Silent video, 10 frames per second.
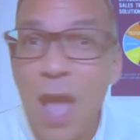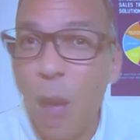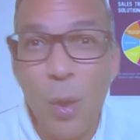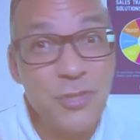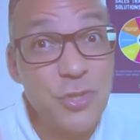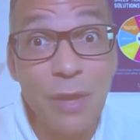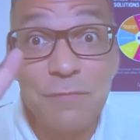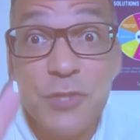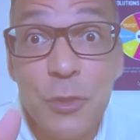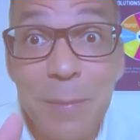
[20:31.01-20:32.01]
I want you to have
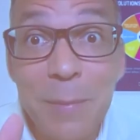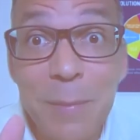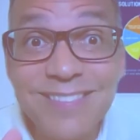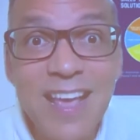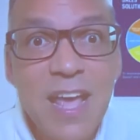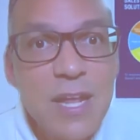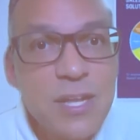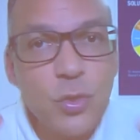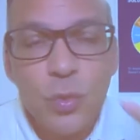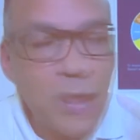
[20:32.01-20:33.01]
2 minutes
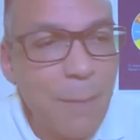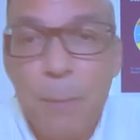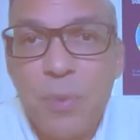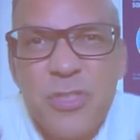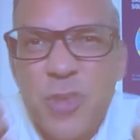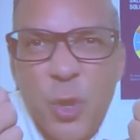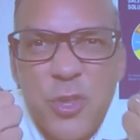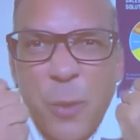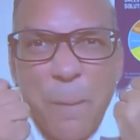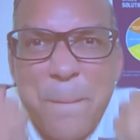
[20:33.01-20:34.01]
to come up with your
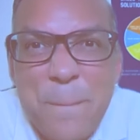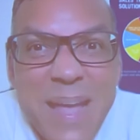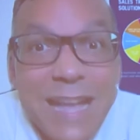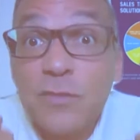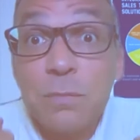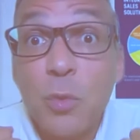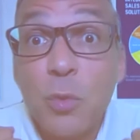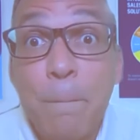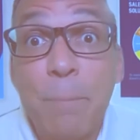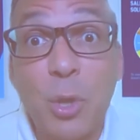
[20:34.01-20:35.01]
biggest,
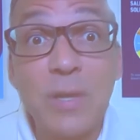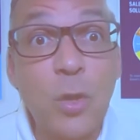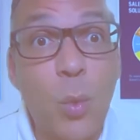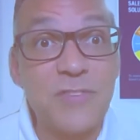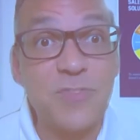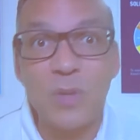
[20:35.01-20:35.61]
most burning question.